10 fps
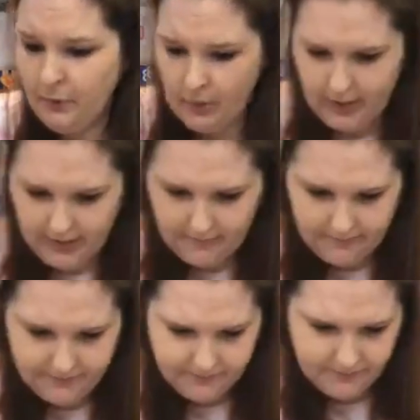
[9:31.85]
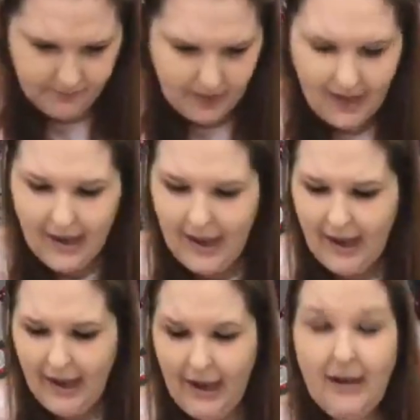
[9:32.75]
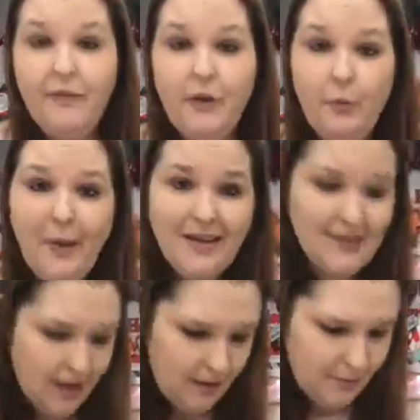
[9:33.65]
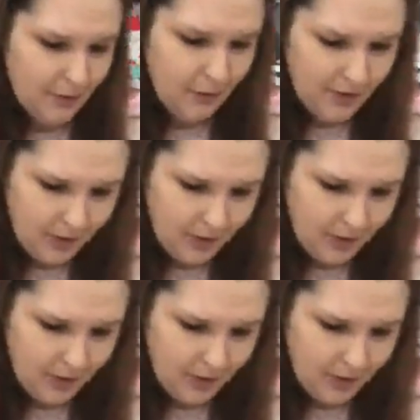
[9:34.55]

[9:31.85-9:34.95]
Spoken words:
wood. And if you mess up, you can